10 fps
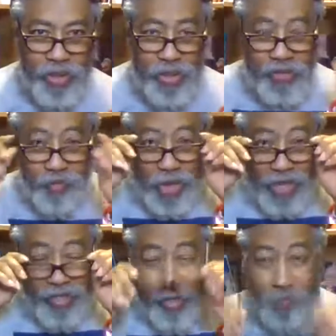Because a
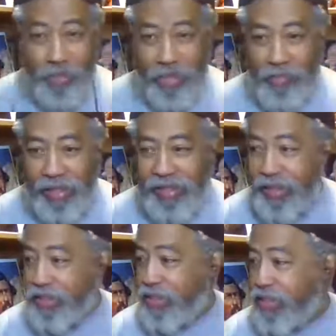rat done bit my
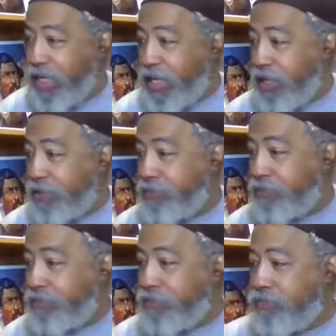sister Nell.
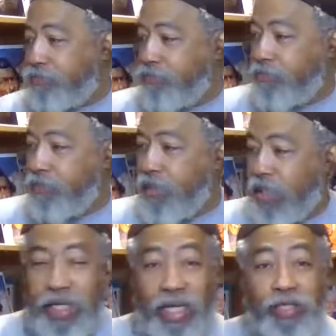
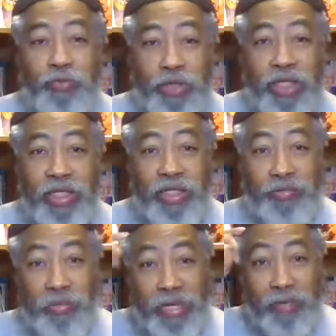And that really
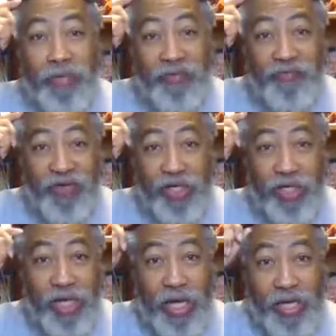is making me
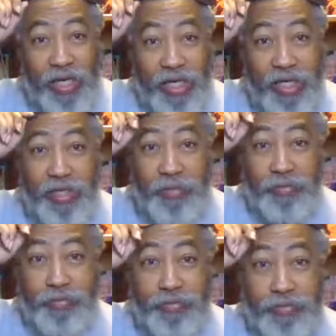feel like
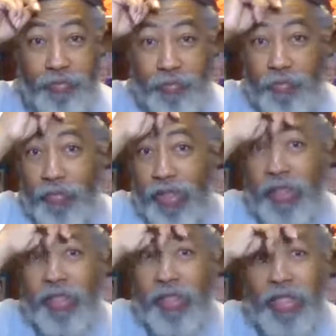hell.
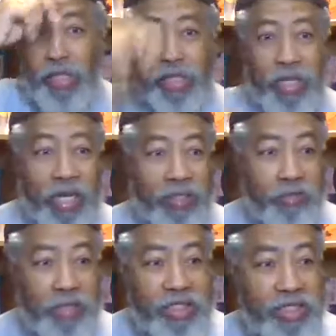Not
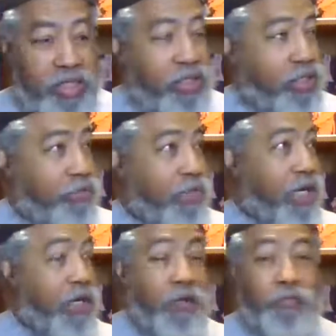to mention the
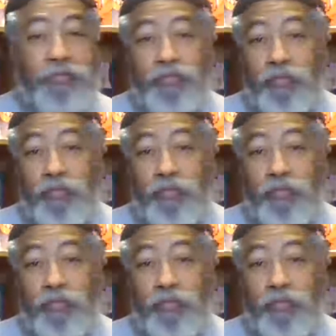smell.